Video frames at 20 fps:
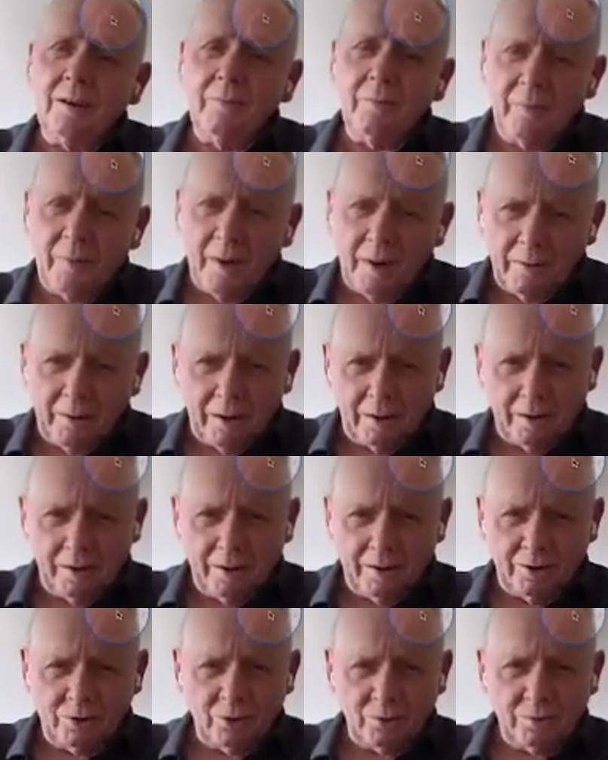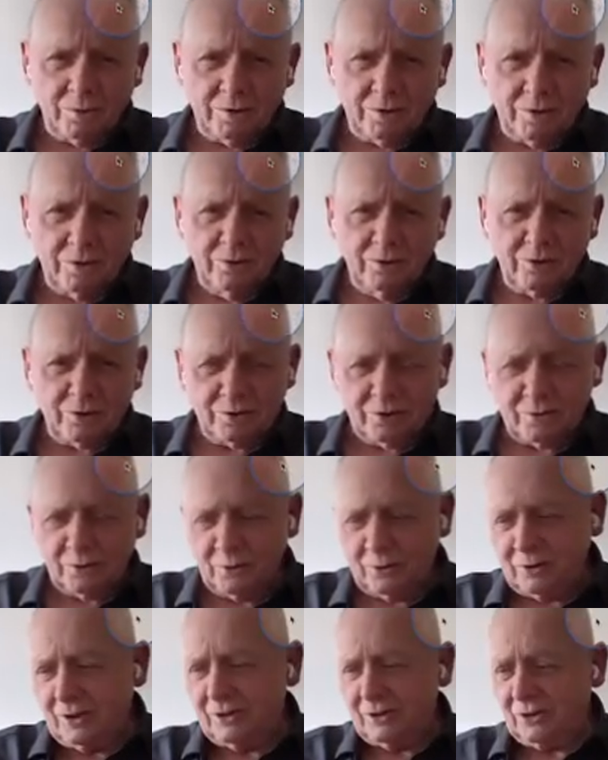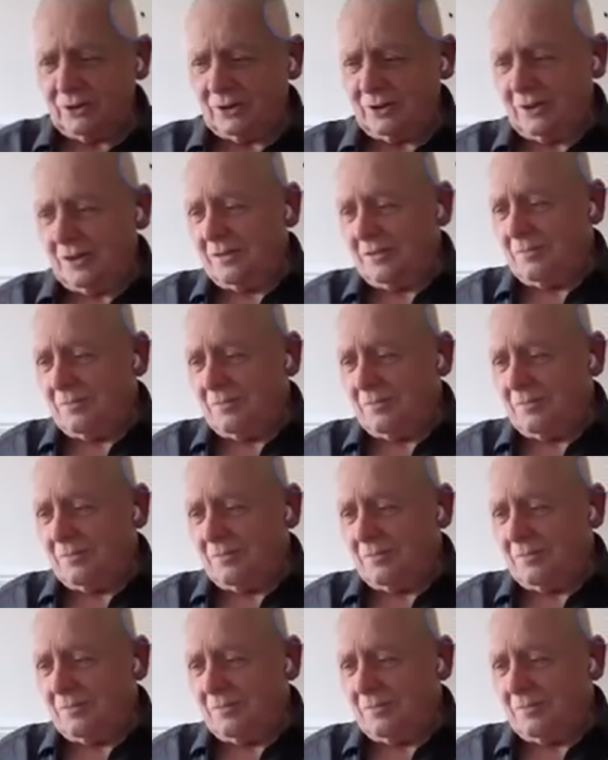very large audience, such as